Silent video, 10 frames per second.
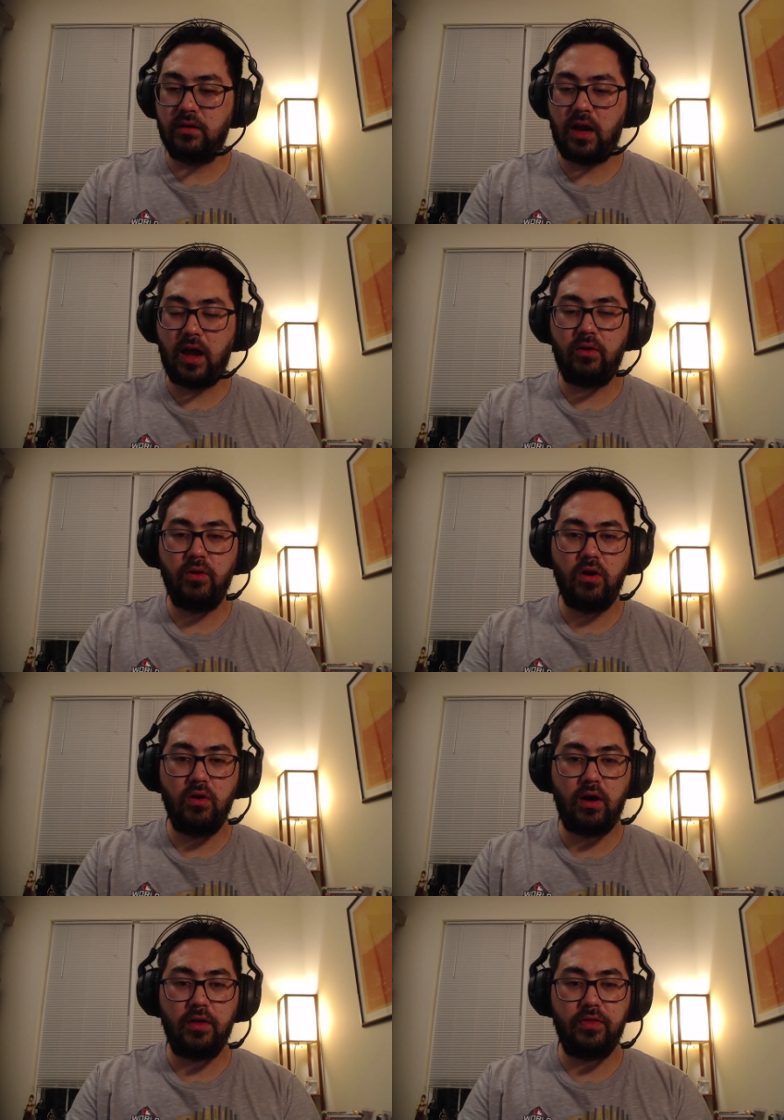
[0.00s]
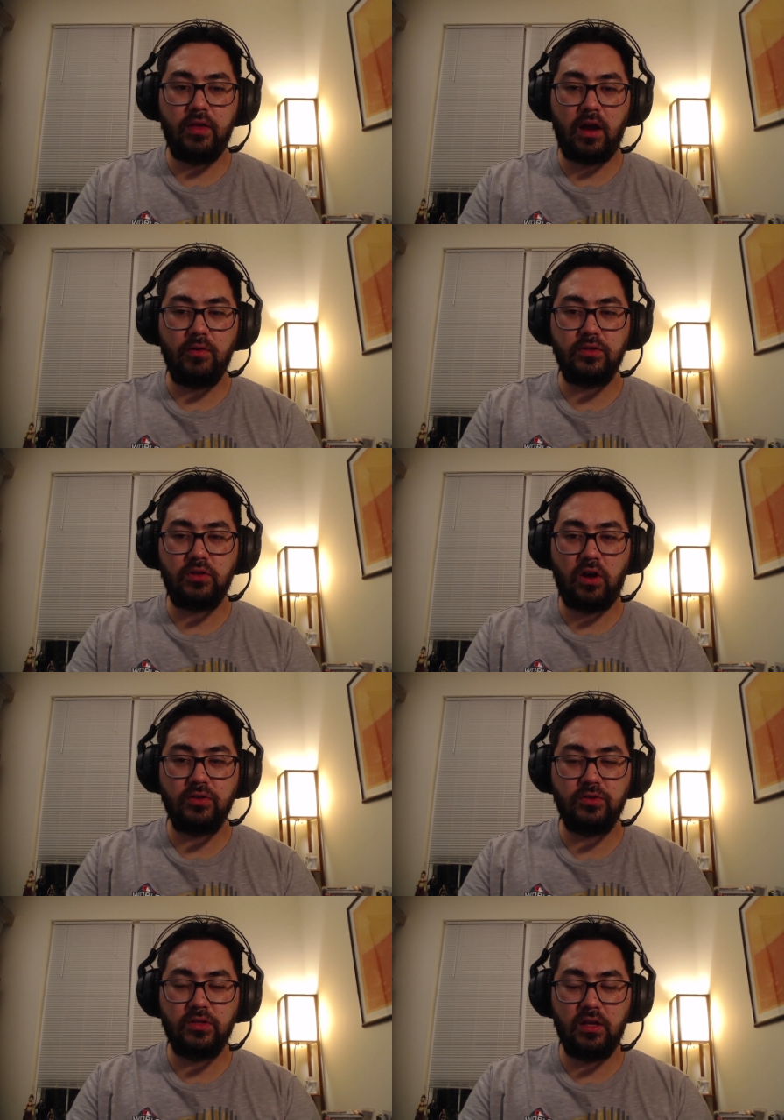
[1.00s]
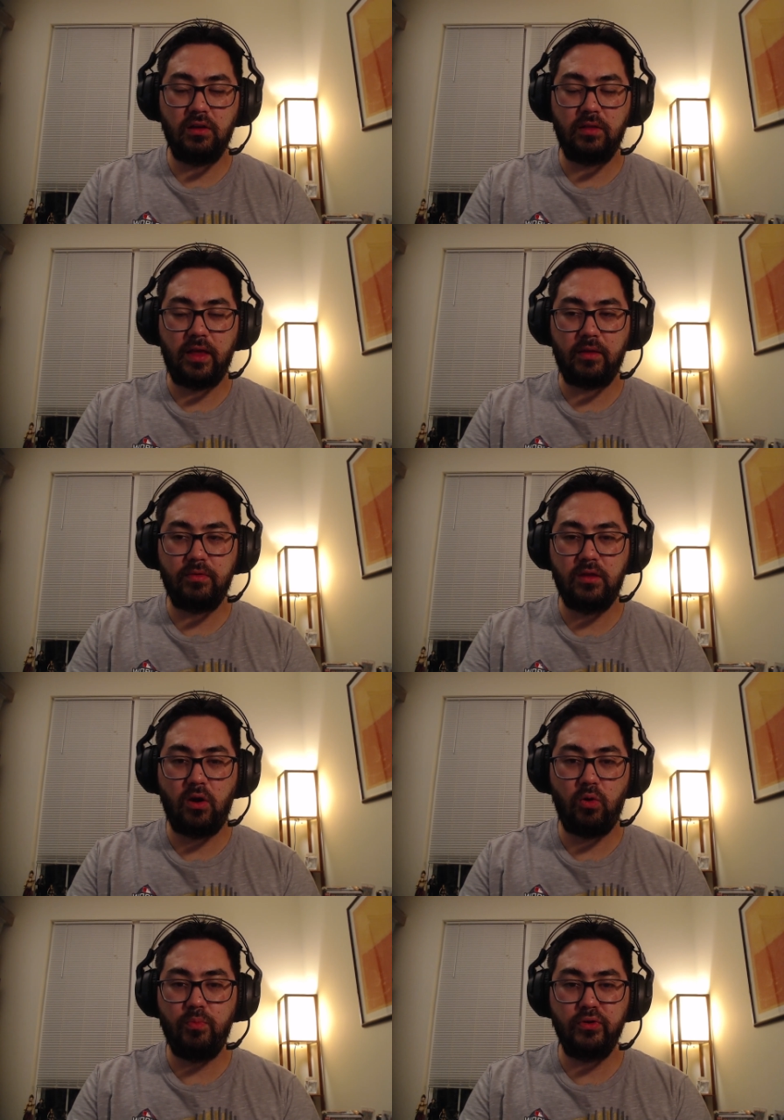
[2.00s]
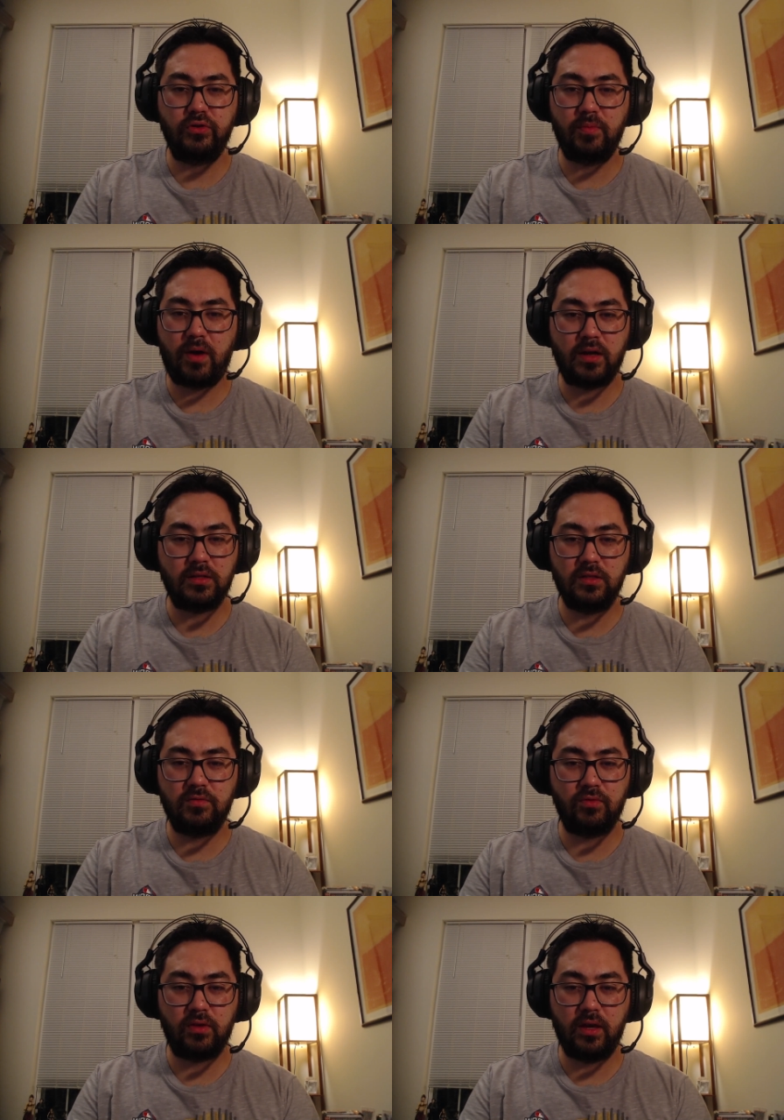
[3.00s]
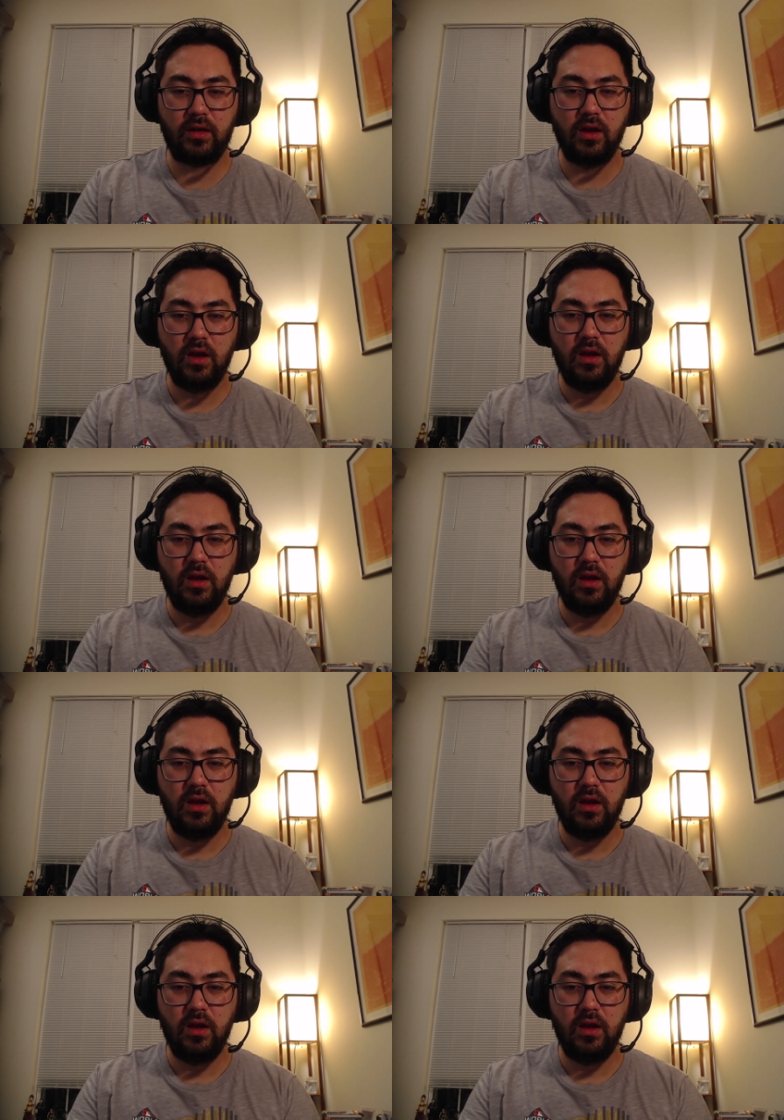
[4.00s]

I don't know, I think I was also seeing like the whole booster boxes for like